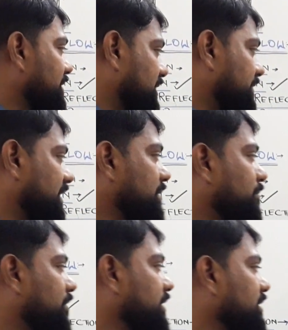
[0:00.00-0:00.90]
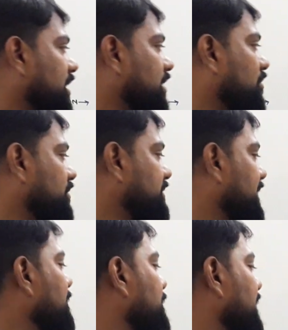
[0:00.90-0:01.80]
It's very important, and on
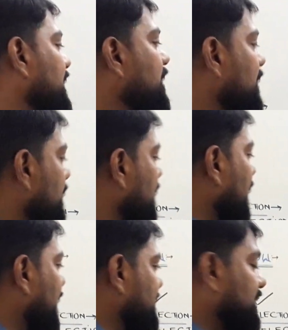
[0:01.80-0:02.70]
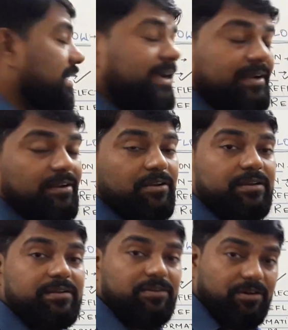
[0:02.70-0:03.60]
same plane. And
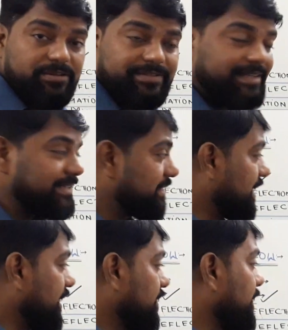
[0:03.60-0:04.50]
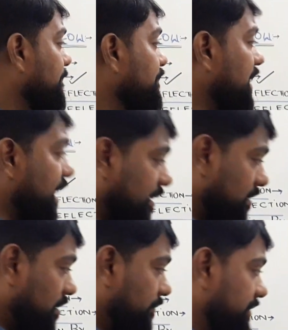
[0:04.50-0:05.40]
second law says that
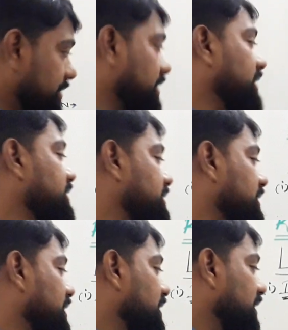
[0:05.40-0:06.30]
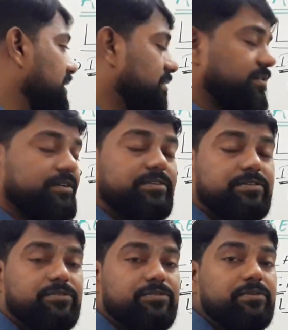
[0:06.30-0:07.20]
angle of incidence is equals
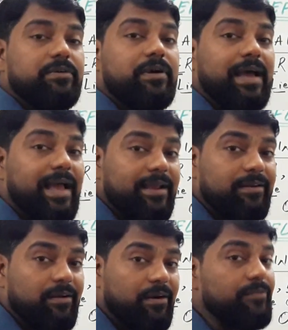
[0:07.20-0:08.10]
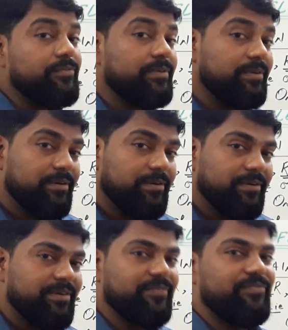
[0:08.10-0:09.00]
to angle of
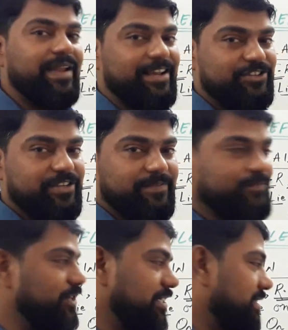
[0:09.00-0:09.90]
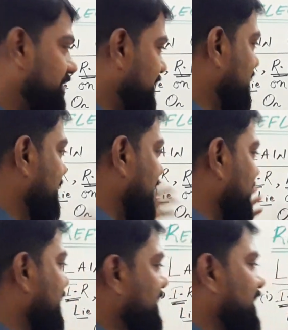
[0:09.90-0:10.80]
reflection. It's
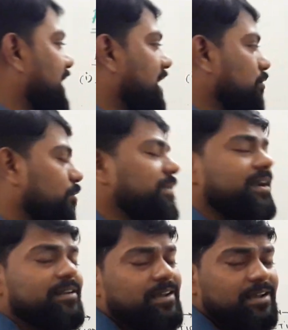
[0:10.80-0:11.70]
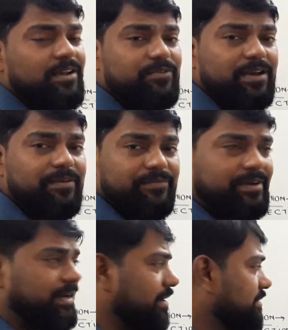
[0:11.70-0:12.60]
very easy, and I hope that you
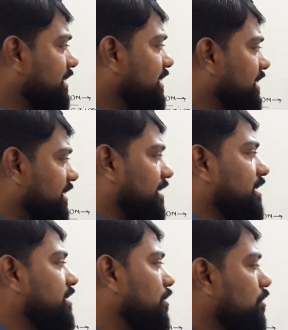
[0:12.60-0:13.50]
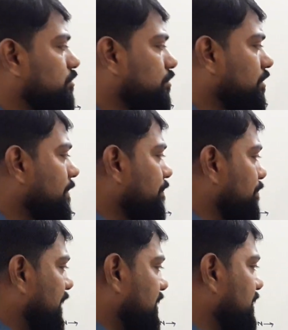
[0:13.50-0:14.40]
have studied it earlier also,
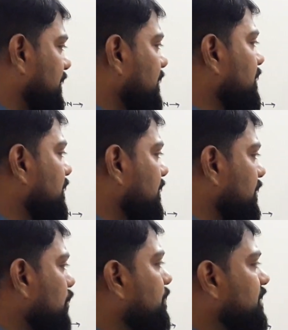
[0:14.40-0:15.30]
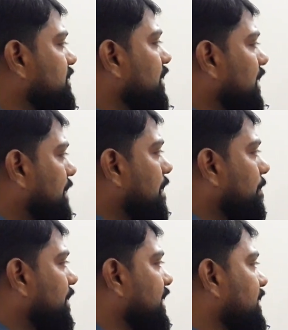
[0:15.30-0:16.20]
but you must
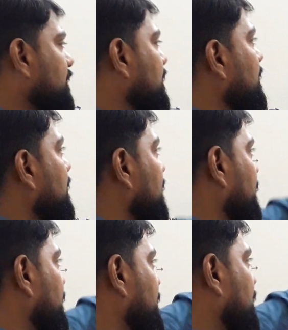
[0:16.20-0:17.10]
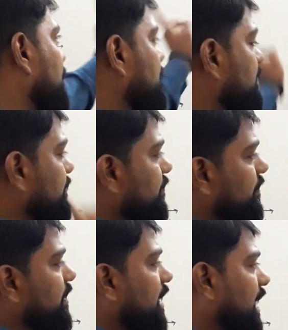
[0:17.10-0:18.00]
remember it because
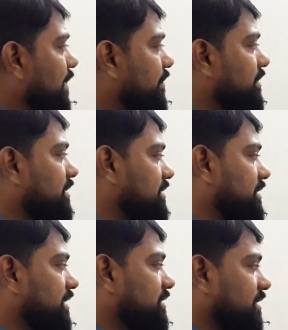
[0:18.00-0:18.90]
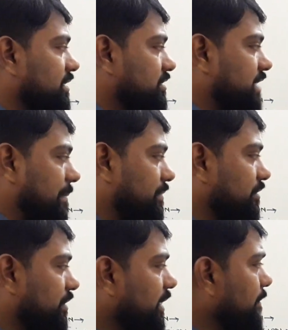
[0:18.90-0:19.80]
we are having these things in this chapter.
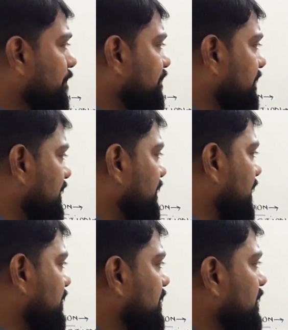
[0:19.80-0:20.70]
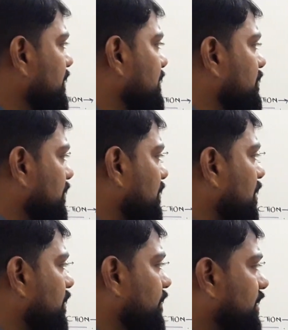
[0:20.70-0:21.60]
Okay, reflection. So
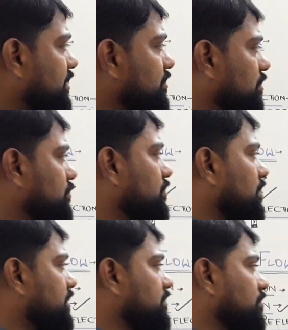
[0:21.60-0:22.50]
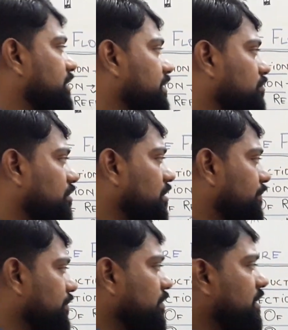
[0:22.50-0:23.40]
law of reflection is also now it's okay to all of you.